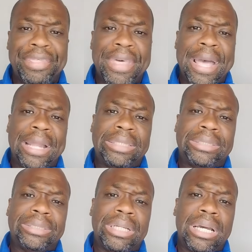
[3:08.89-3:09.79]

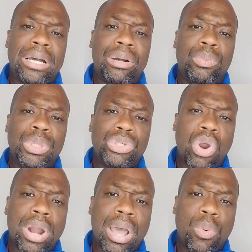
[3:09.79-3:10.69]
that uh, we
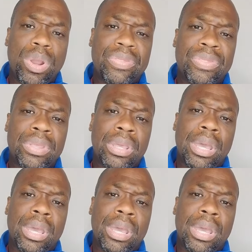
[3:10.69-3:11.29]
start out with.